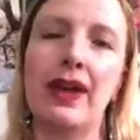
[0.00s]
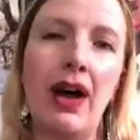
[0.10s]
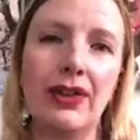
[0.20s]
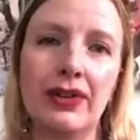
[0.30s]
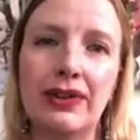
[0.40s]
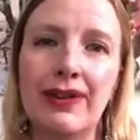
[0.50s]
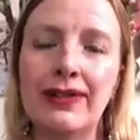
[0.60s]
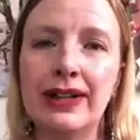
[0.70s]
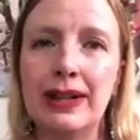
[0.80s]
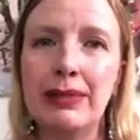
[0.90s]
also
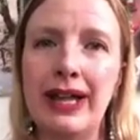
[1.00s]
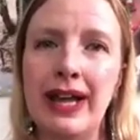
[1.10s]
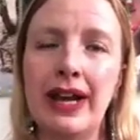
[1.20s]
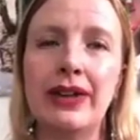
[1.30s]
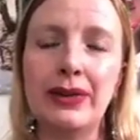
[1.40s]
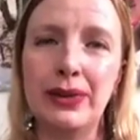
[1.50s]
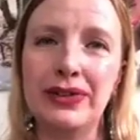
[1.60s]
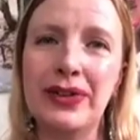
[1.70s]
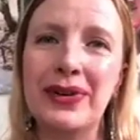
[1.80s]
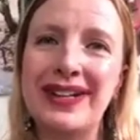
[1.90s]
definitely plan on
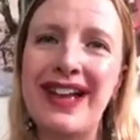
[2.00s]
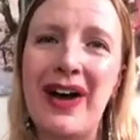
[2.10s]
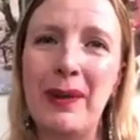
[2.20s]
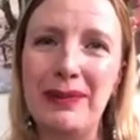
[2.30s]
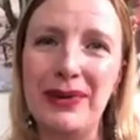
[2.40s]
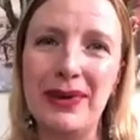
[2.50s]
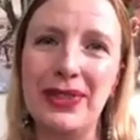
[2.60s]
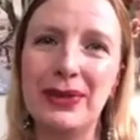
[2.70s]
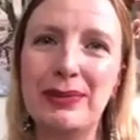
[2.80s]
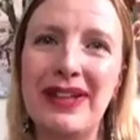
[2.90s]
who's going to help you with
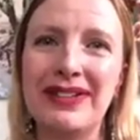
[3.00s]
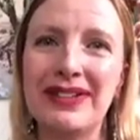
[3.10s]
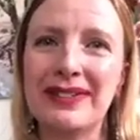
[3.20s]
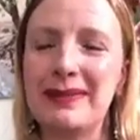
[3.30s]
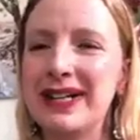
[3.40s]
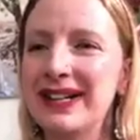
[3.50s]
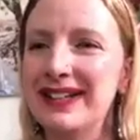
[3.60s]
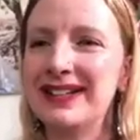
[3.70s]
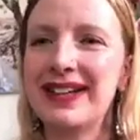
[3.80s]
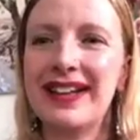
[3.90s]
those buttons,
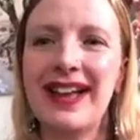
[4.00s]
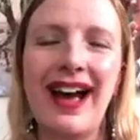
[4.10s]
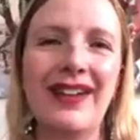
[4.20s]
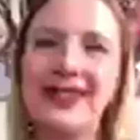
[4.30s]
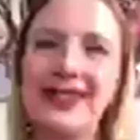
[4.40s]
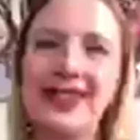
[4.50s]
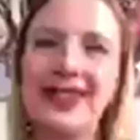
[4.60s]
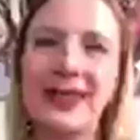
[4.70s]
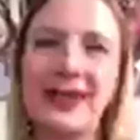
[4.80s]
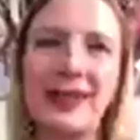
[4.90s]
because I've seen
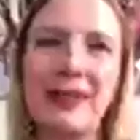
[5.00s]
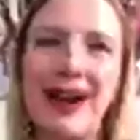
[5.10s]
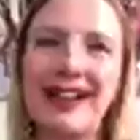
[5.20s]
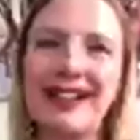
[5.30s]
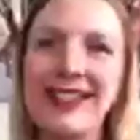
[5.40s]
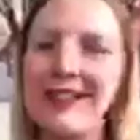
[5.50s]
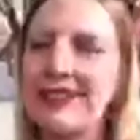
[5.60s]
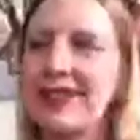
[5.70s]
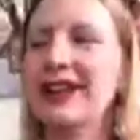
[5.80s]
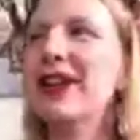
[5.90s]
it where the bride's
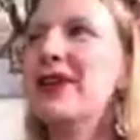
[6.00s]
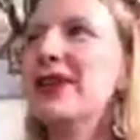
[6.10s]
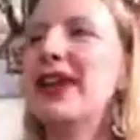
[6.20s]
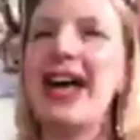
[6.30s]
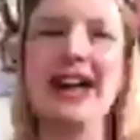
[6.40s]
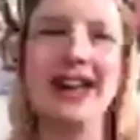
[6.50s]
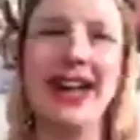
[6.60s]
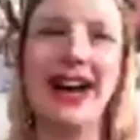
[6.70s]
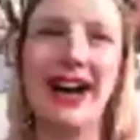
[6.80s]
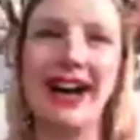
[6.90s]
left alone and
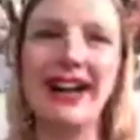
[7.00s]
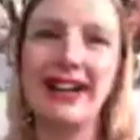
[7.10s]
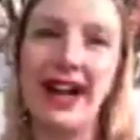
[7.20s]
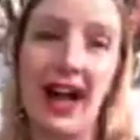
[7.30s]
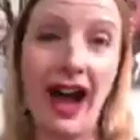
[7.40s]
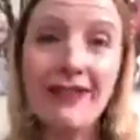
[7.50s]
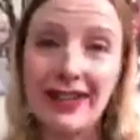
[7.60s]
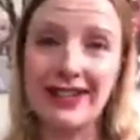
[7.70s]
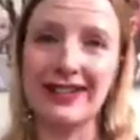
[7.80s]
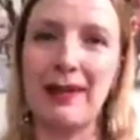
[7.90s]
I've
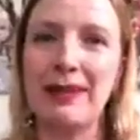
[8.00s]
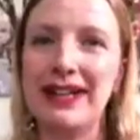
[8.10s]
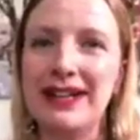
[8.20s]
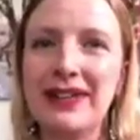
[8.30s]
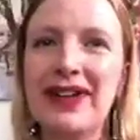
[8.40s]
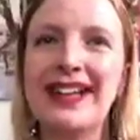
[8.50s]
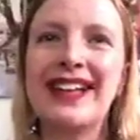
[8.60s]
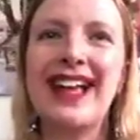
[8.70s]
had to step in and do it,